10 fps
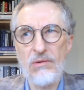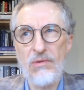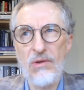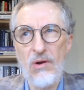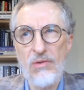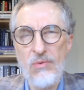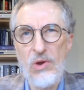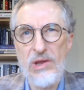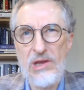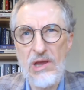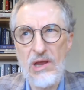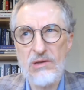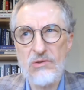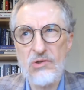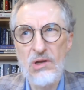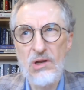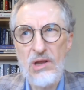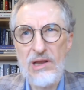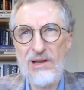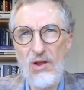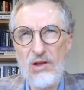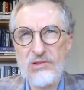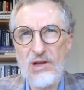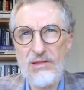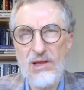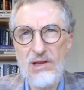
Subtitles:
on the weekend it lost, I think,